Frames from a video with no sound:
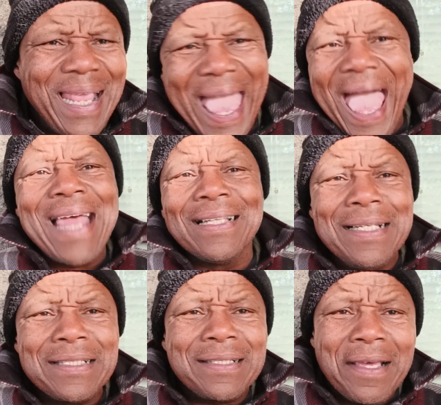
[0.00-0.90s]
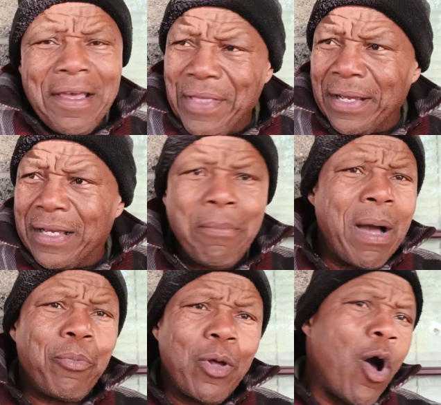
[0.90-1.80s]
analysts that come
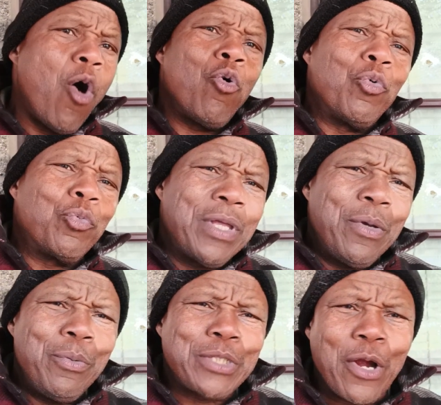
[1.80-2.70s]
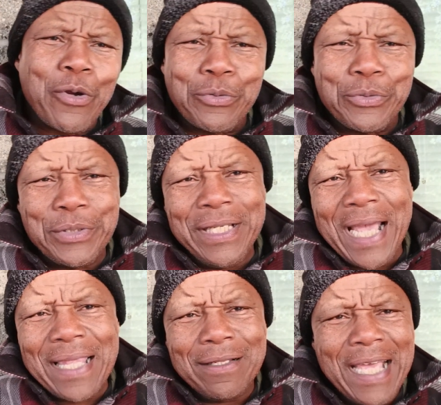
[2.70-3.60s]
up with, he was hurt. He
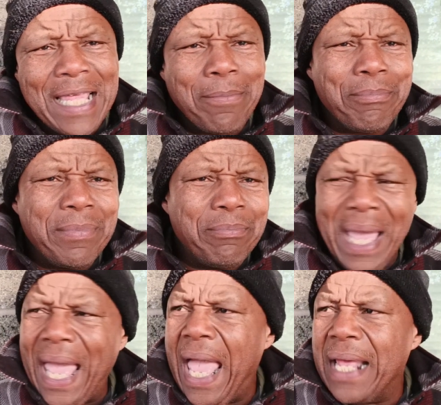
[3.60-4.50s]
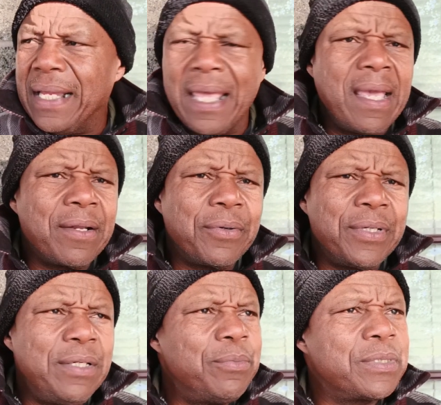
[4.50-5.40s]
had a bad hand, or
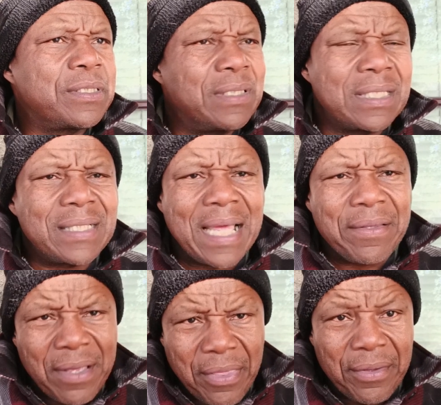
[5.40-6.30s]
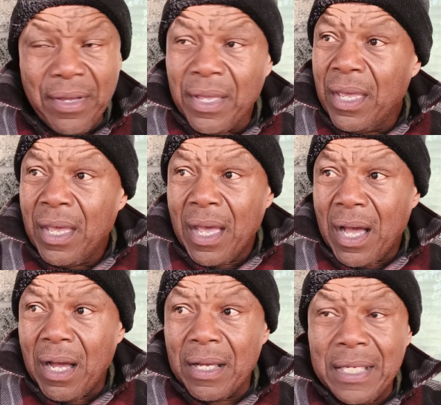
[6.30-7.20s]
he was this, that, and the
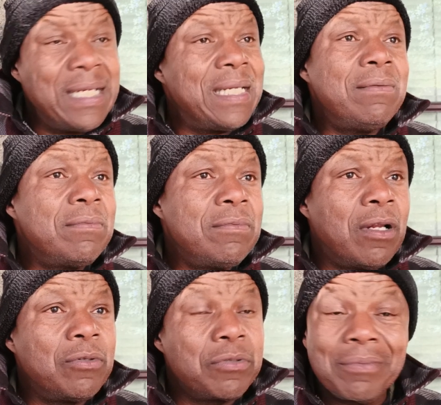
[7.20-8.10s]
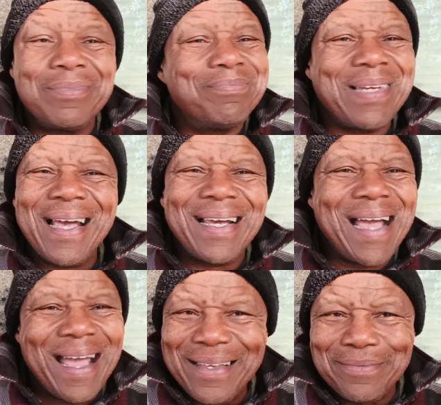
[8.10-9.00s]
other. He didn't,
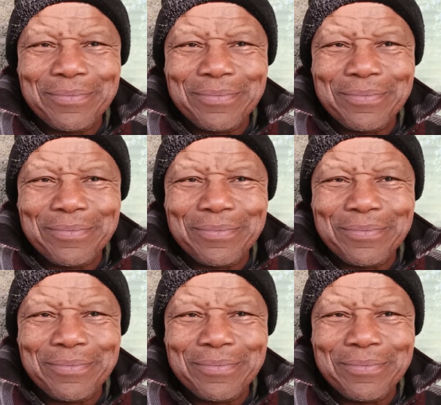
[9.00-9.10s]
I